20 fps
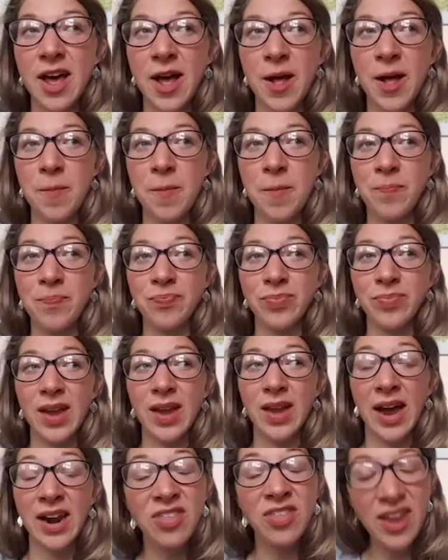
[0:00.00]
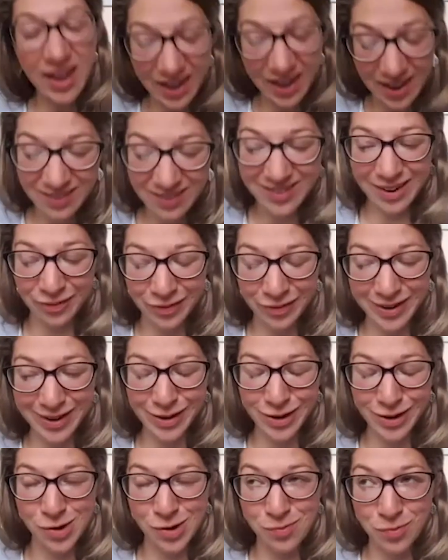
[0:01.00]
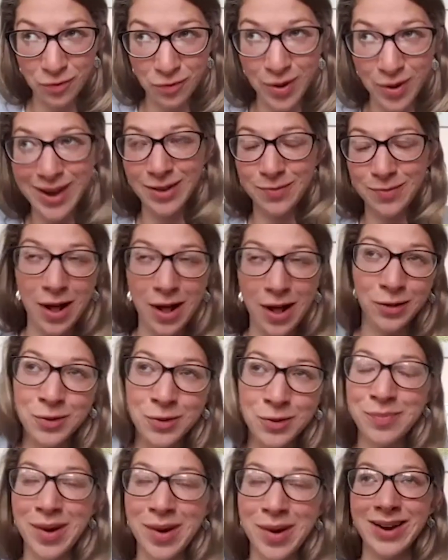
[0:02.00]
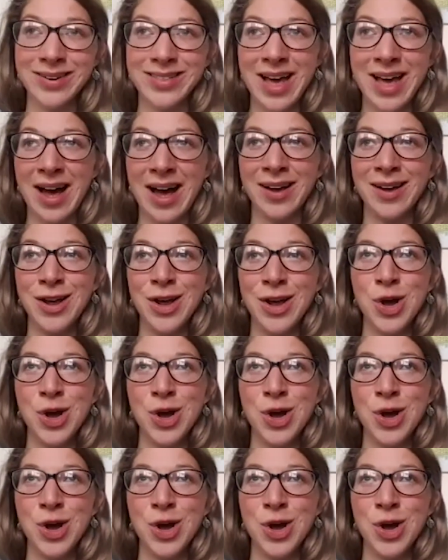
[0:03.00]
And I think it is different in a number of ways, but I'll come back to that.